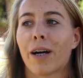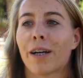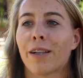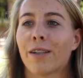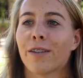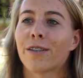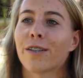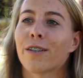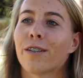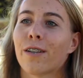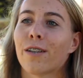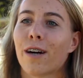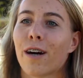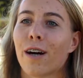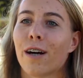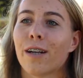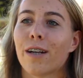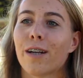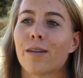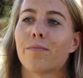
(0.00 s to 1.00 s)
I learned a
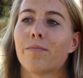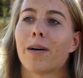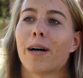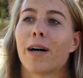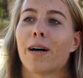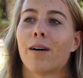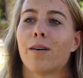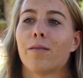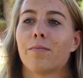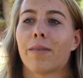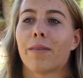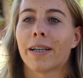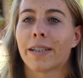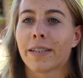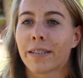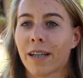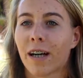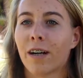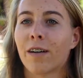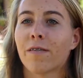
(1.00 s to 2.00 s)
lot about
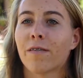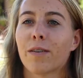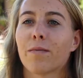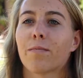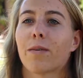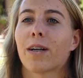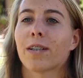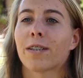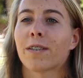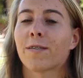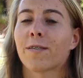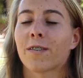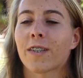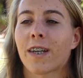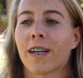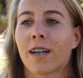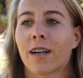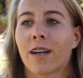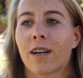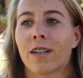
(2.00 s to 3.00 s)
myself in positive
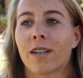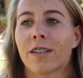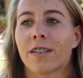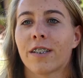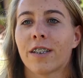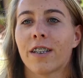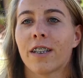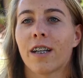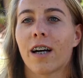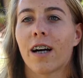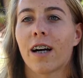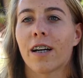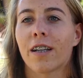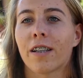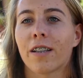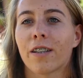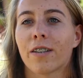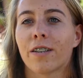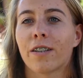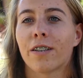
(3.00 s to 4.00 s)
psychology. I
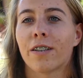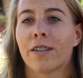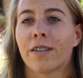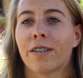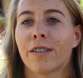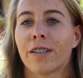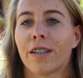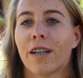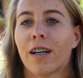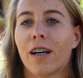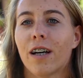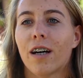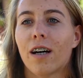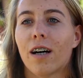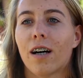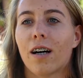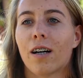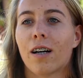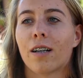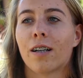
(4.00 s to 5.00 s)
learned
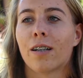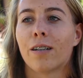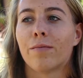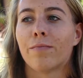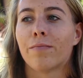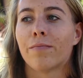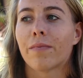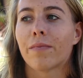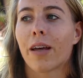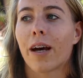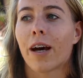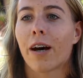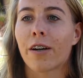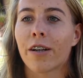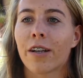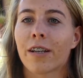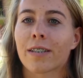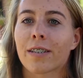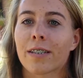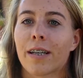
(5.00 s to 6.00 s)
how
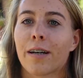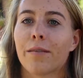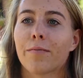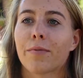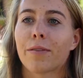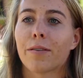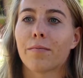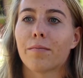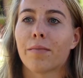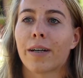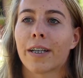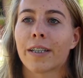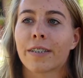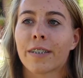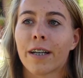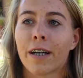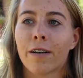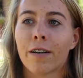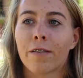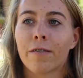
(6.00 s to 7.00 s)
to accept
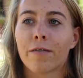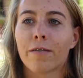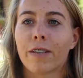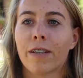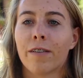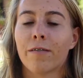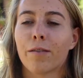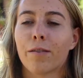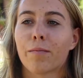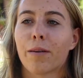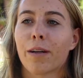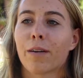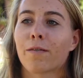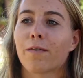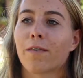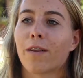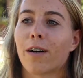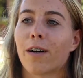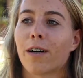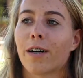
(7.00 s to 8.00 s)
myself, even my
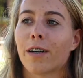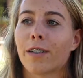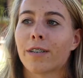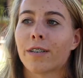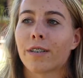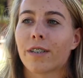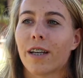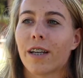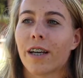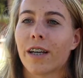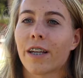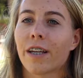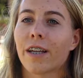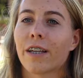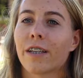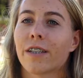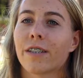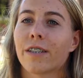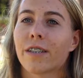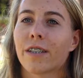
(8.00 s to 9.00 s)
flaws,
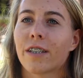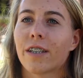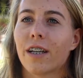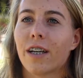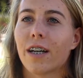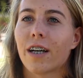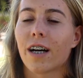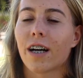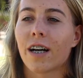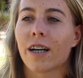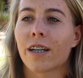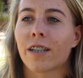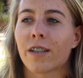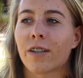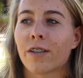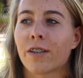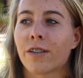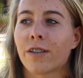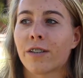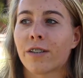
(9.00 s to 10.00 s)
and I
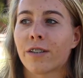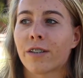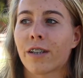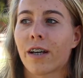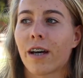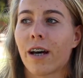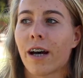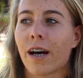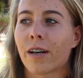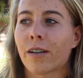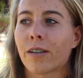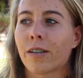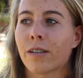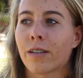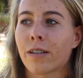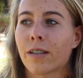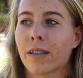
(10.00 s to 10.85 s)
learned how to